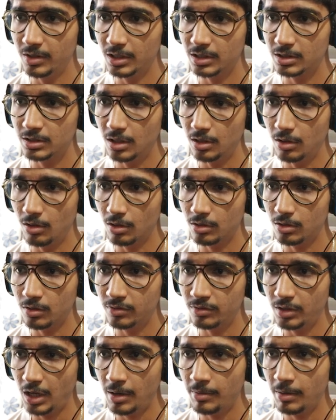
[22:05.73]
waste a lot
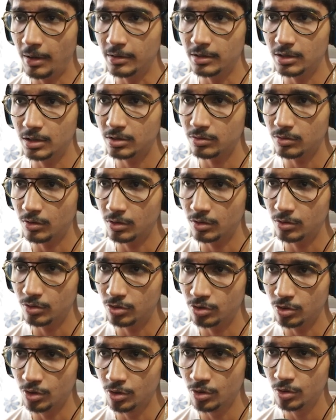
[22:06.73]
of time, I just want
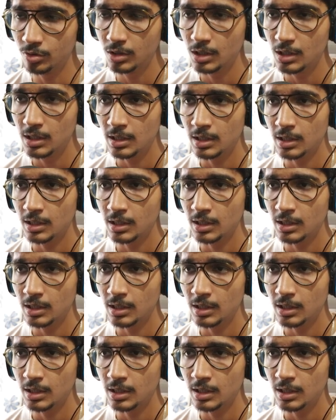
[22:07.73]
to show you